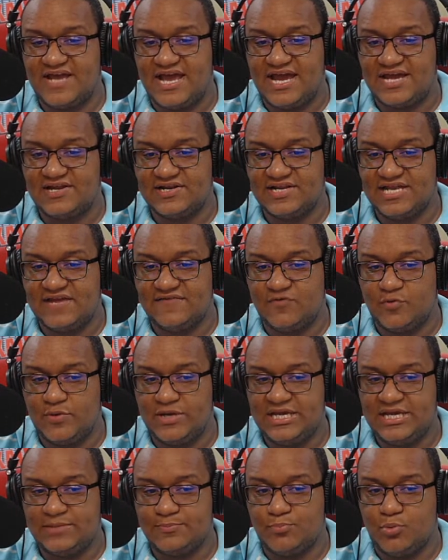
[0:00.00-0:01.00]
Guyana gave
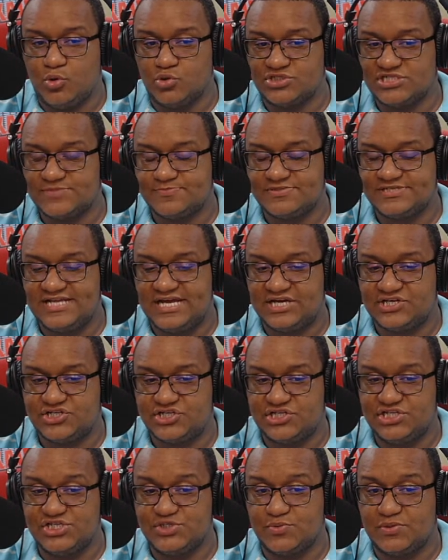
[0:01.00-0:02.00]
away important
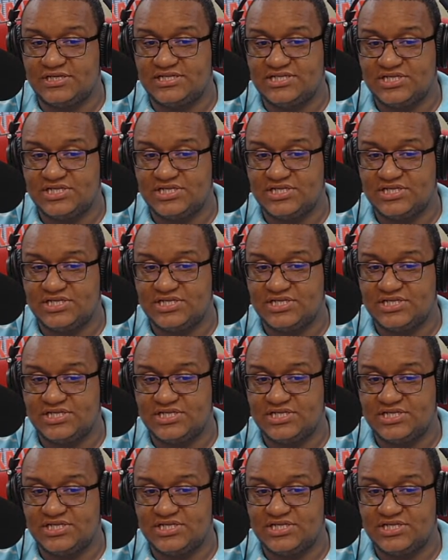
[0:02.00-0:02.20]
protections when